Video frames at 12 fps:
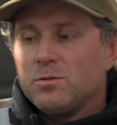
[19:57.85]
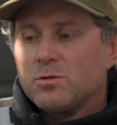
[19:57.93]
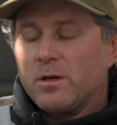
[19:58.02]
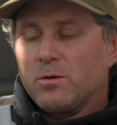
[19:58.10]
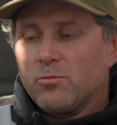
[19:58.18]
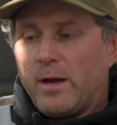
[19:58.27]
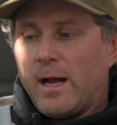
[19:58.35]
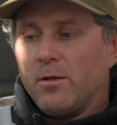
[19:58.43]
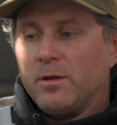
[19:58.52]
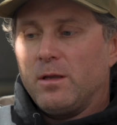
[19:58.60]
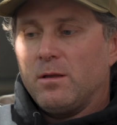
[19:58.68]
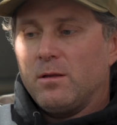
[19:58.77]
trying to
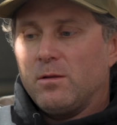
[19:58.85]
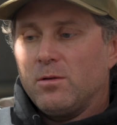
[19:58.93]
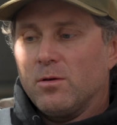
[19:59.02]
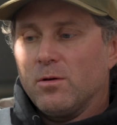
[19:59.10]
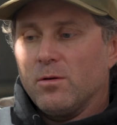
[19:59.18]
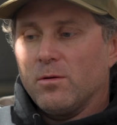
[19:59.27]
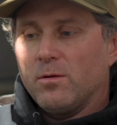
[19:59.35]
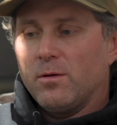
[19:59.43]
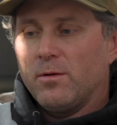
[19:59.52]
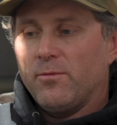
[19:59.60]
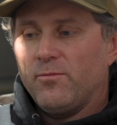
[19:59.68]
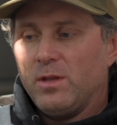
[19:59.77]
rally your
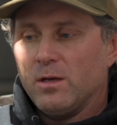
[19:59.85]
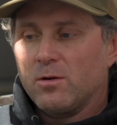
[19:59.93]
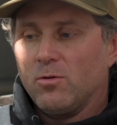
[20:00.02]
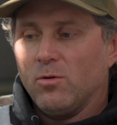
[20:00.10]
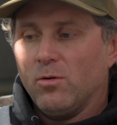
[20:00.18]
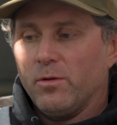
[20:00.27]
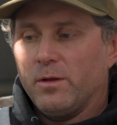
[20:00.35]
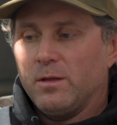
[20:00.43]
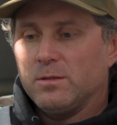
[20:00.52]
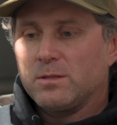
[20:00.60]
vehicle in